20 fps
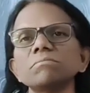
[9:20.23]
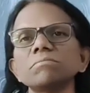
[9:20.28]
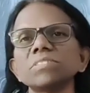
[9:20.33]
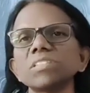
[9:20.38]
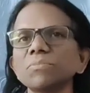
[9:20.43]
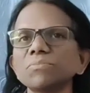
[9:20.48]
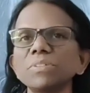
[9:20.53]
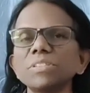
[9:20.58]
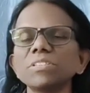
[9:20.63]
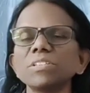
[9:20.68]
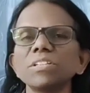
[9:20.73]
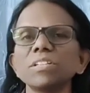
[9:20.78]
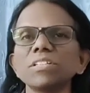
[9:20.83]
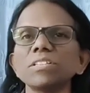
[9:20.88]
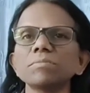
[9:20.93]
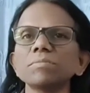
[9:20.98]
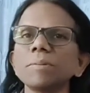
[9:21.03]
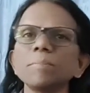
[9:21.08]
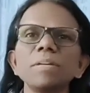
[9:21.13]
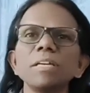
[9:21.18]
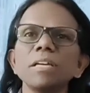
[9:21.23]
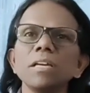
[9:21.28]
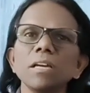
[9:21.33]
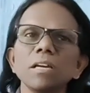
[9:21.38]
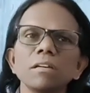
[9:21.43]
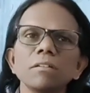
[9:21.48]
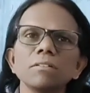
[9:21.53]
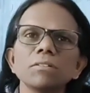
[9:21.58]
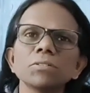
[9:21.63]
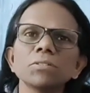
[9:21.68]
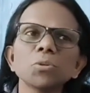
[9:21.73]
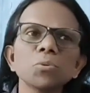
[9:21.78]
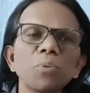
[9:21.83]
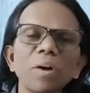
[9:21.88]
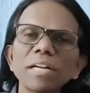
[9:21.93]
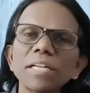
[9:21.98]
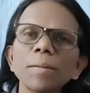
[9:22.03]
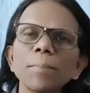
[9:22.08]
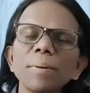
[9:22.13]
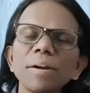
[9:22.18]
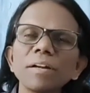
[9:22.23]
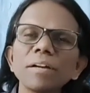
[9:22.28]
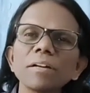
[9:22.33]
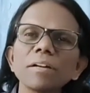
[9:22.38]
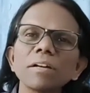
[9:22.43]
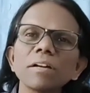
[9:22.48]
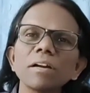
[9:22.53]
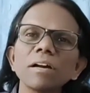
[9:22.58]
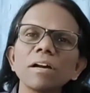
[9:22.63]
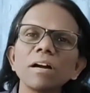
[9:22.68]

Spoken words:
Some facilities maybe. So what happened?